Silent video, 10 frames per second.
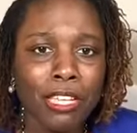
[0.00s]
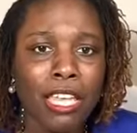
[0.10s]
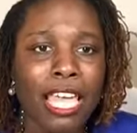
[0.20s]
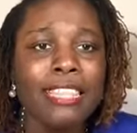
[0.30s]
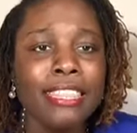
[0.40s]

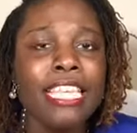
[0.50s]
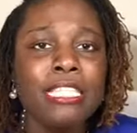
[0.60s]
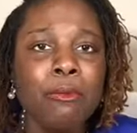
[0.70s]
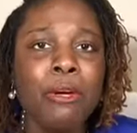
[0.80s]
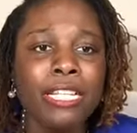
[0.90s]
At this
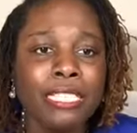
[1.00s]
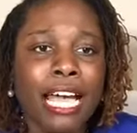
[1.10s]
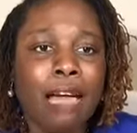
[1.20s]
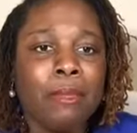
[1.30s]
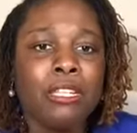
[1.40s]
point in
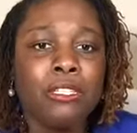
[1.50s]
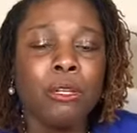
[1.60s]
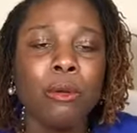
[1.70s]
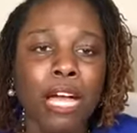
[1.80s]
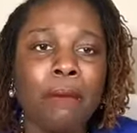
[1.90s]
time, it is so
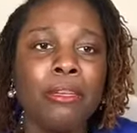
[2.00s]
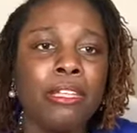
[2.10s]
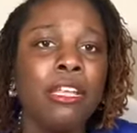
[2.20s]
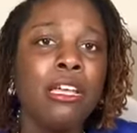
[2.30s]
common,